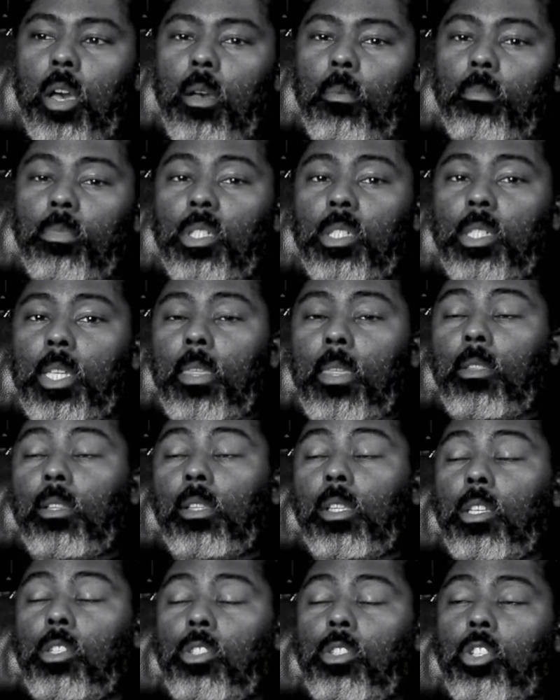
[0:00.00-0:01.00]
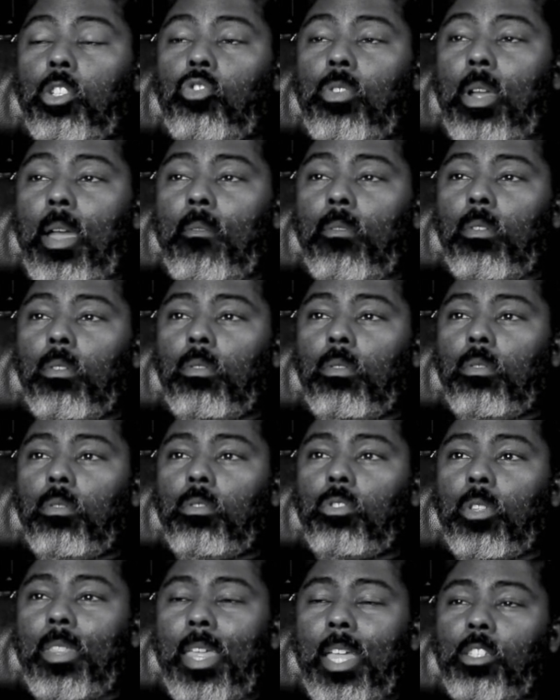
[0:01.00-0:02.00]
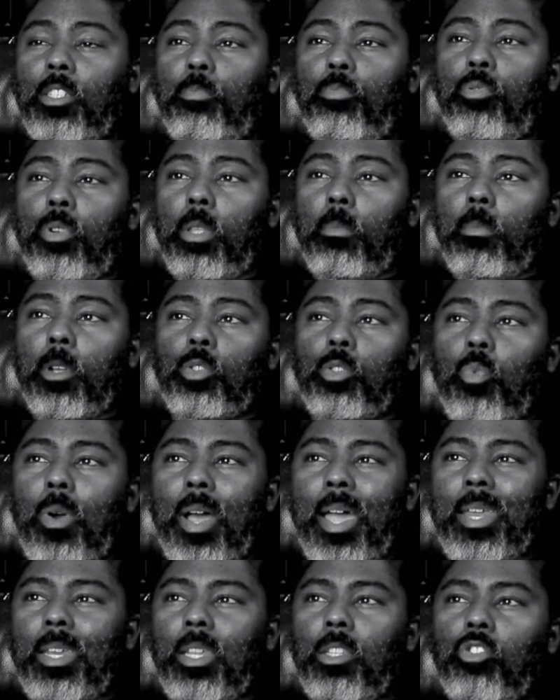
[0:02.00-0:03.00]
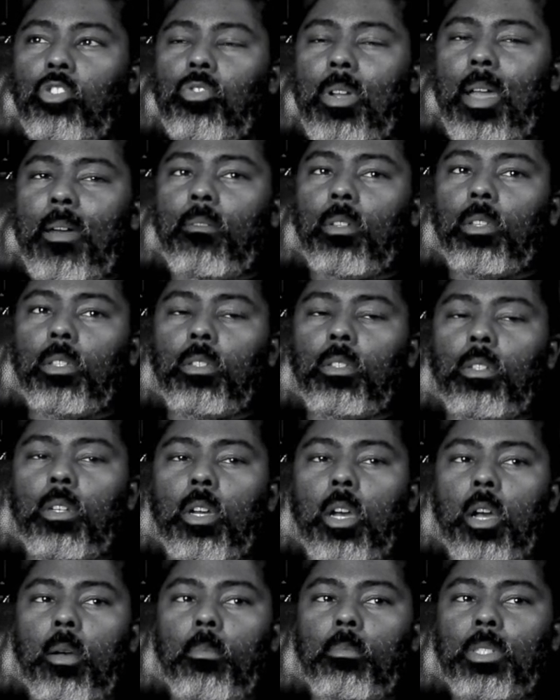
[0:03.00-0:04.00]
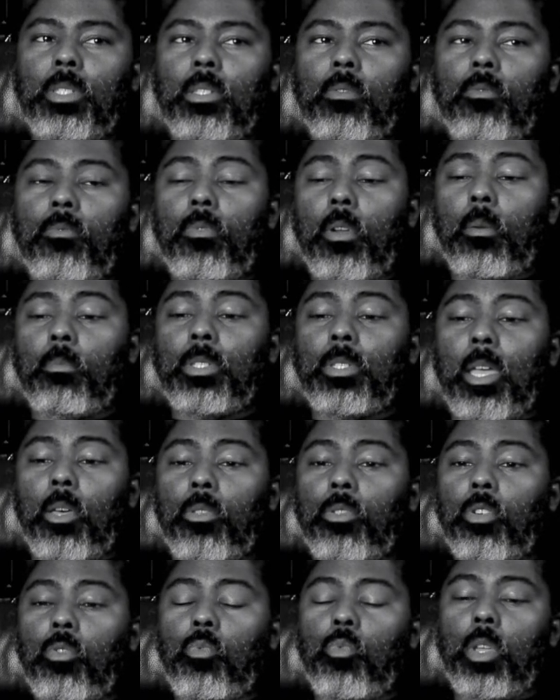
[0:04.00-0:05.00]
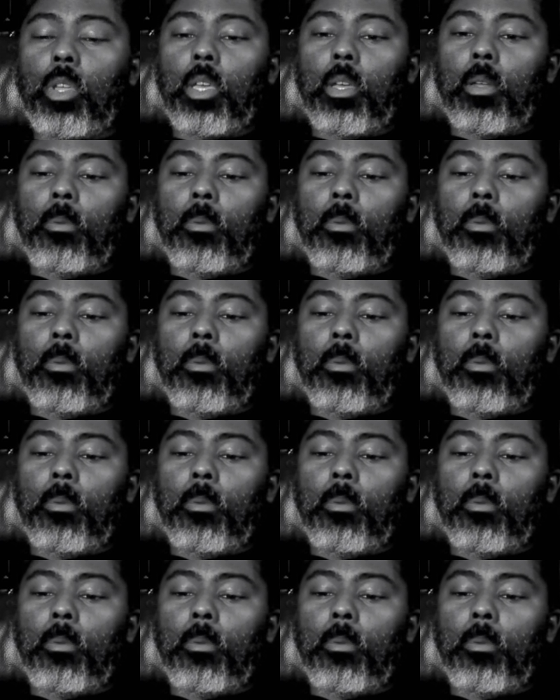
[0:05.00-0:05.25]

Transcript: to say the least, to travel. So that's pretty much why I didn't travel from South Korea.